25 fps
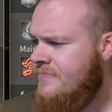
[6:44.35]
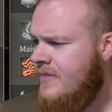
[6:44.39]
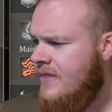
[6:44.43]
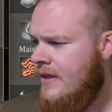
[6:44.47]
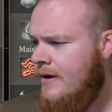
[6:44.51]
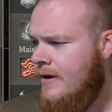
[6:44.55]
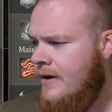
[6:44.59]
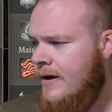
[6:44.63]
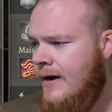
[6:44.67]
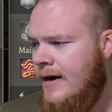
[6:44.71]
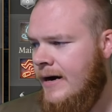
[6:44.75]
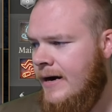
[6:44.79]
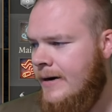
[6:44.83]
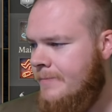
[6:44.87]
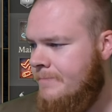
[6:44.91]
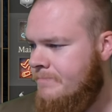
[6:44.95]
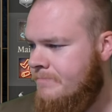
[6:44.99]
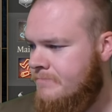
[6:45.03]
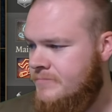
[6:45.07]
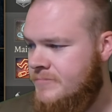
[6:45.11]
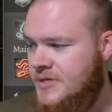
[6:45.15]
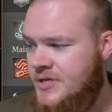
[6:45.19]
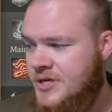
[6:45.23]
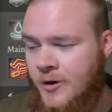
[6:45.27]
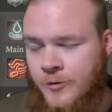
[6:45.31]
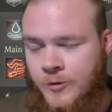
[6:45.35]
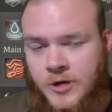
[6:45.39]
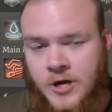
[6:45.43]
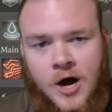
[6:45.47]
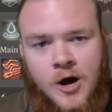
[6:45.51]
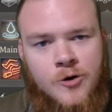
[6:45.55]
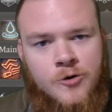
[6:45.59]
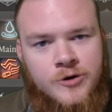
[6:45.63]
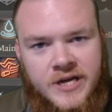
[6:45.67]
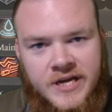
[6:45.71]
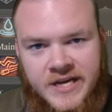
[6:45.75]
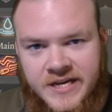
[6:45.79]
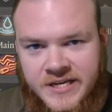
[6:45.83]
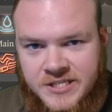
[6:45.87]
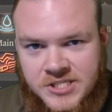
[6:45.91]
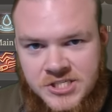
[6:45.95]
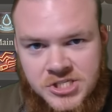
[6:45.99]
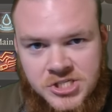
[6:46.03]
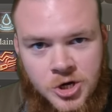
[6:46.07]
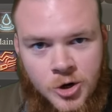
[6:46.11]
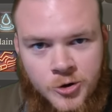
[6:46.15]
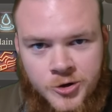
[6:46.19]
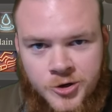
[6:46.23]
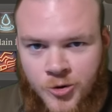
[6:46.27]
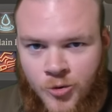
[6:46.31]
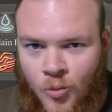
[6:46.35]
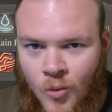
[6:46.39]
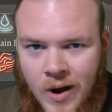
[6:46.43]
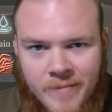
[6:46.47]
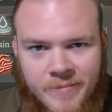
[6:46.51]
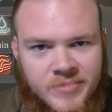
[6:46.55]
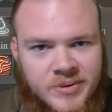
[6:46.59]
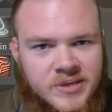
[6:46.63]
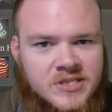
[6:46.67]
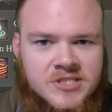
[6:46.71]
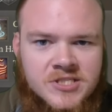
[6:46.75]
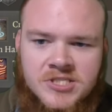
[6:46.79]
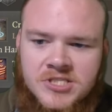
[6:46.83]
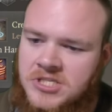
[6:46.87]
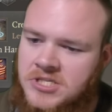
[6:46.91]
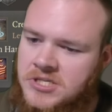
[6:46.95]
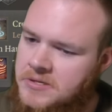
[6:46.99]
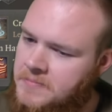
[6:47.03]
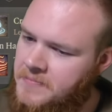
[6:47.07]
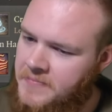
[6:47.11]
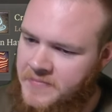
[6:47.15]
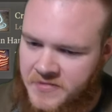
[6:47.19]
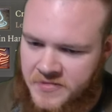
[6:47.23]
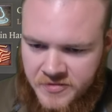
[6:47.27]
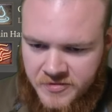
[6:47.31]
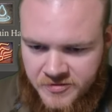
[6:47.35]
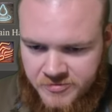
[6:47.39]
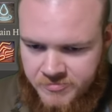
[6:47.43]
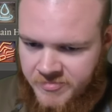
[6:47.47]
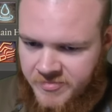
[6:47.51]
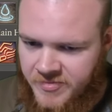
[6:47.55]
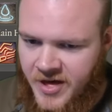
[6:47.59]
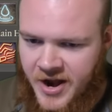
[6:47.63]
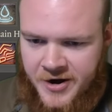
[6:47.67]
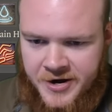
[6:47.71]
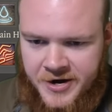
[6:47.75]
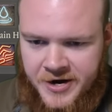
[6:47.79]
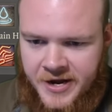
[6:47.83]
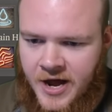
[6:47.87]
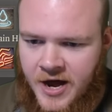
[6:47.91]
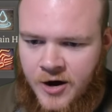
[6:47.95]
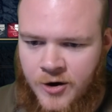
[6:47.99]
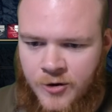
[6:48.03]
you know, coatings on your weapons, there you go.